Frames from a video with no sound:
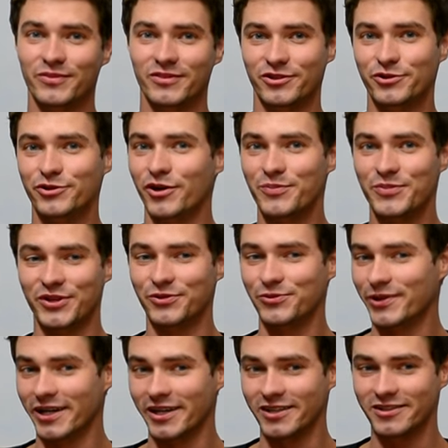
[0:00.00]
European
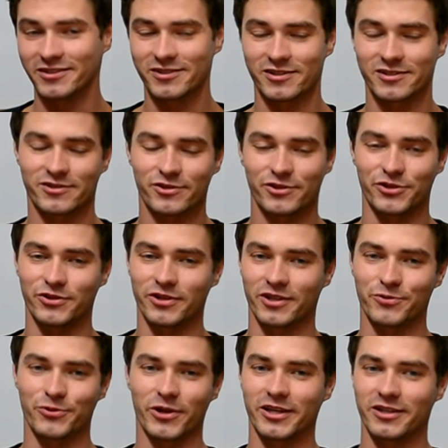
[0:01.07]
way, just queue
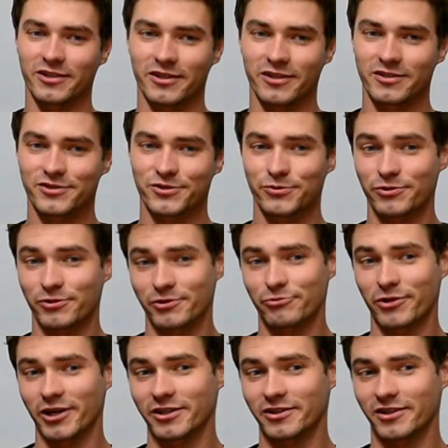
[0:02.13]
and waiting. So we were
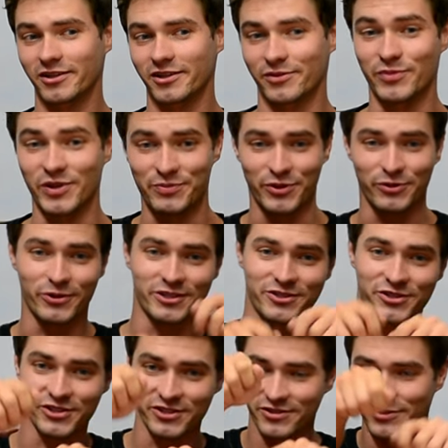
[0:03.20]
waiting and people
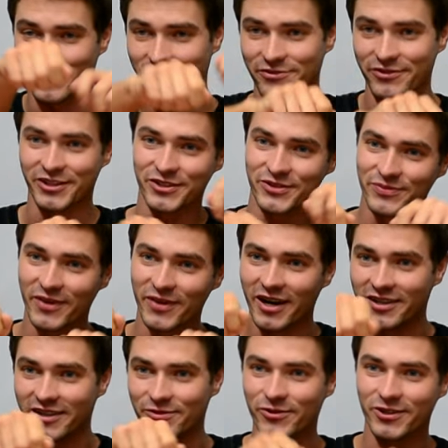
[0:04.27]
were just giving the
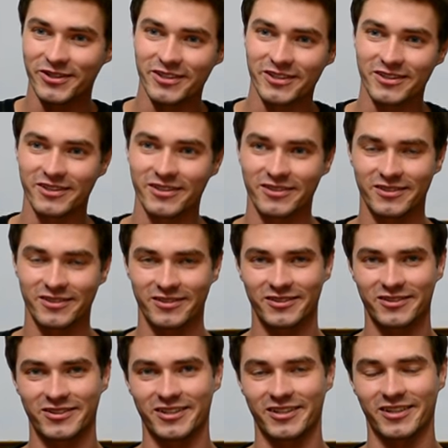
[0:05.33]
money, wanted the,
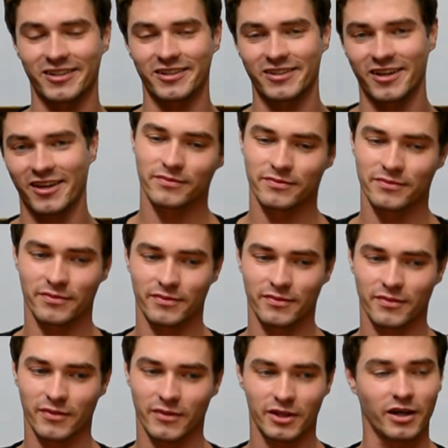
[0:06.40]
the ticket.
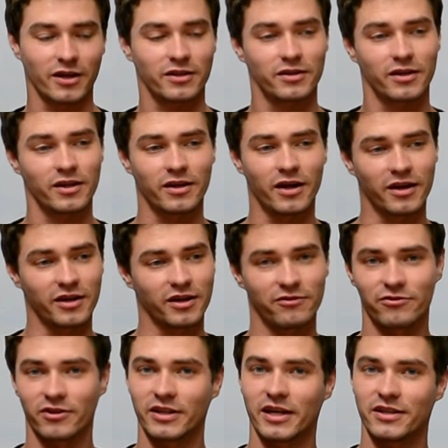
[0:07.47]
Yeah, then I
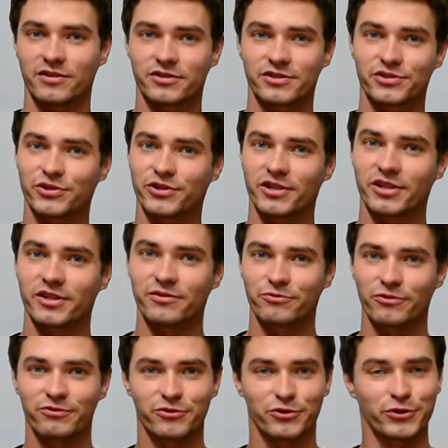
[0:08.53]
have another story
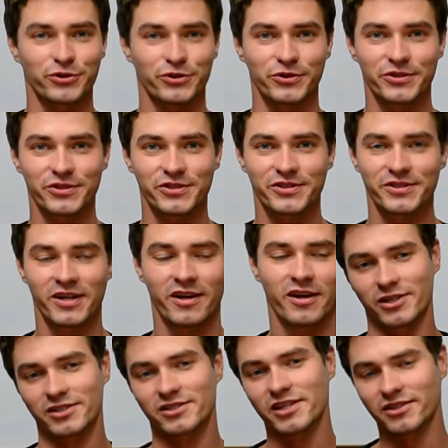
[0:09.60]
with tuk-tuks.
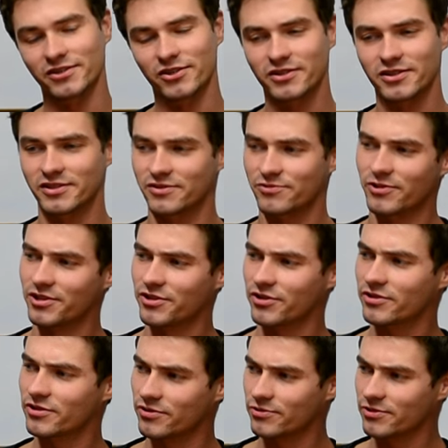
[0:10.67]
Once I noticed one
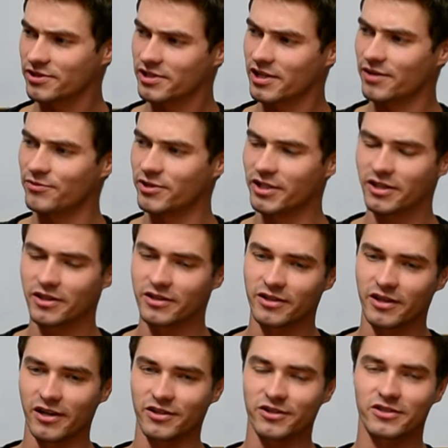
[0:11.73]
tuk-tuk was coming
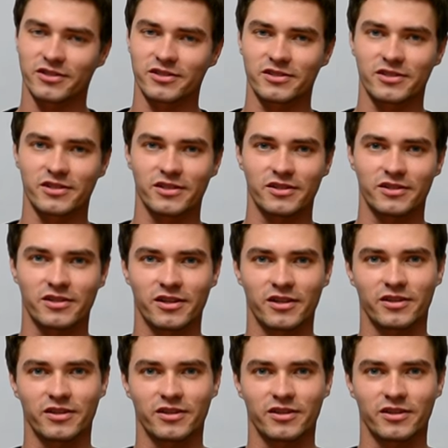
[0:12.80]
and I noticed that